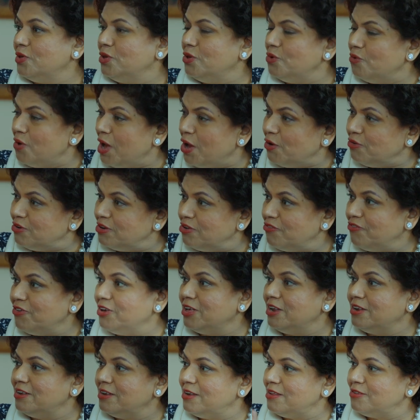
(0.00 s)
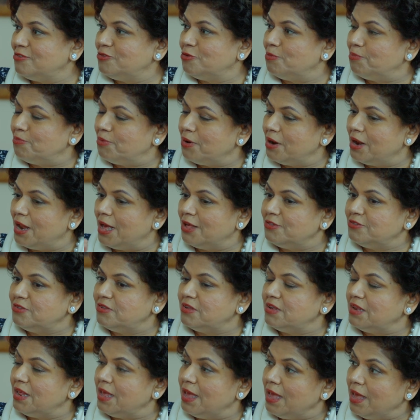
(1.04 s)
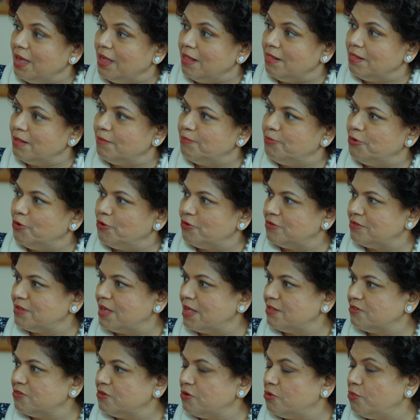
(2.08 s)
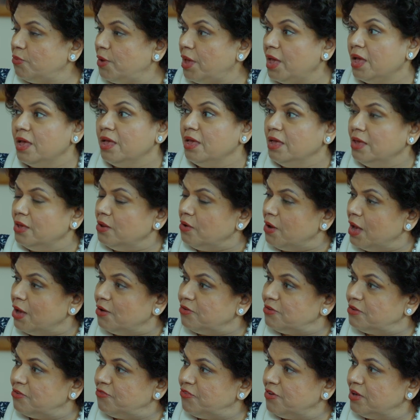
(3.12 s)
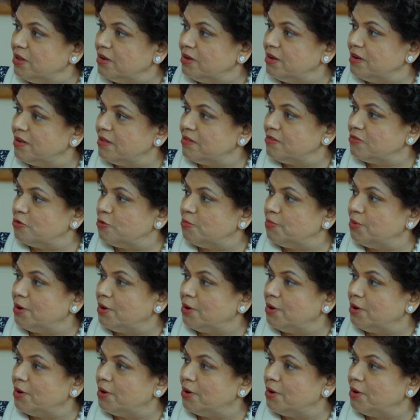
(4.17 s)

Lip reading: You know how difficult it is to pronounce it in the pure Sanskrit way? You know how difficult it is to